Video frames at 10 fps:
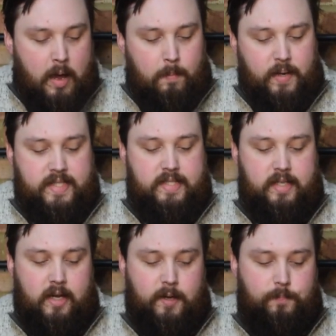but
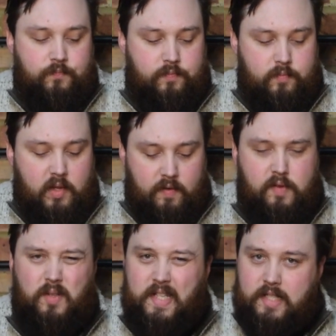if
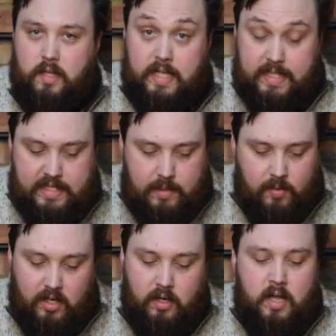you see something
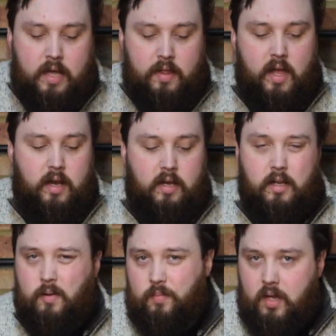similar, then
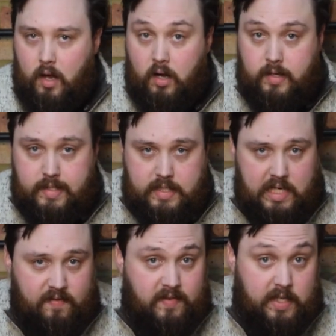yeah, I can
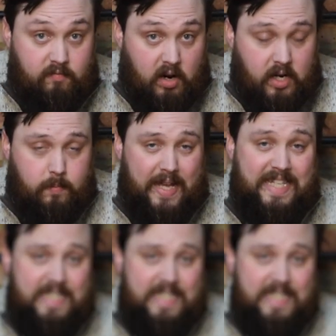definitely recommend